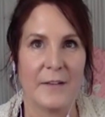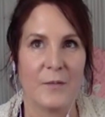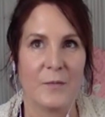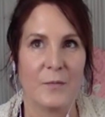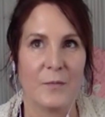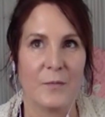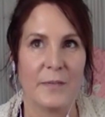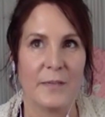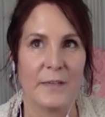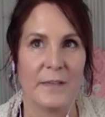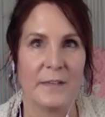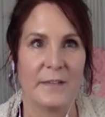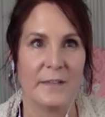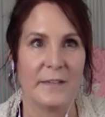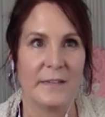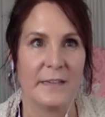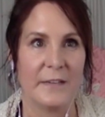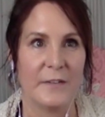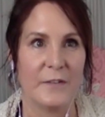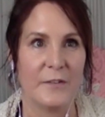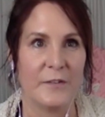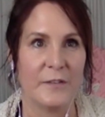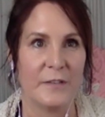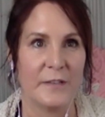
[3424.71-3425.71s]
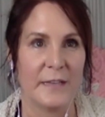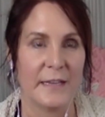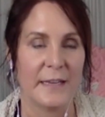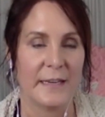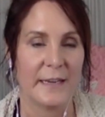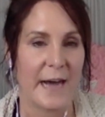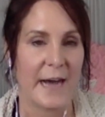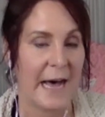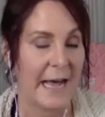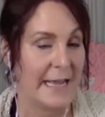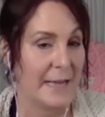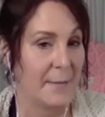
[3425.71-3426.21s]
realization that
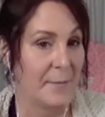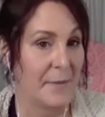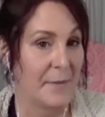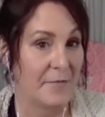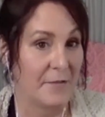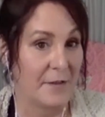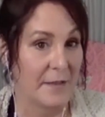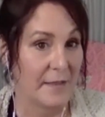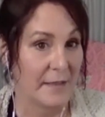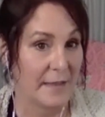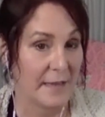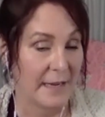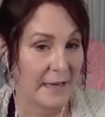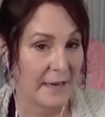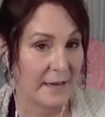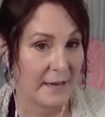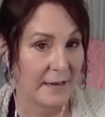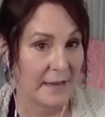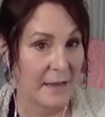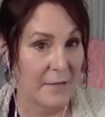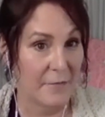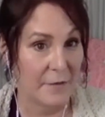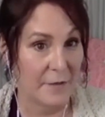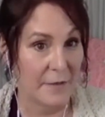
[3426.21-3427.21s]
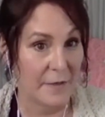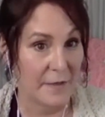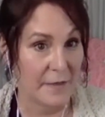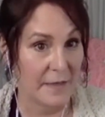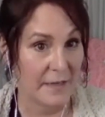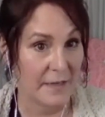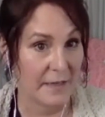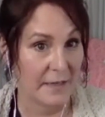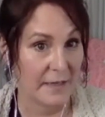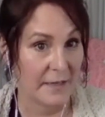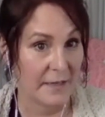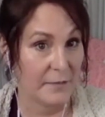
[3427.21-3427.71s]
I am everything and
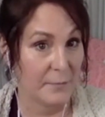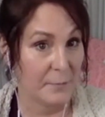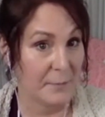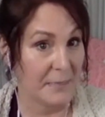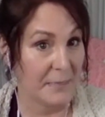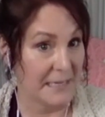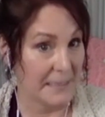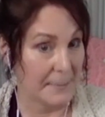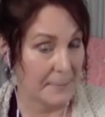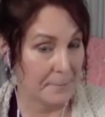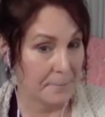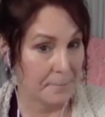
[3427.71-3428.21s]
everything is me.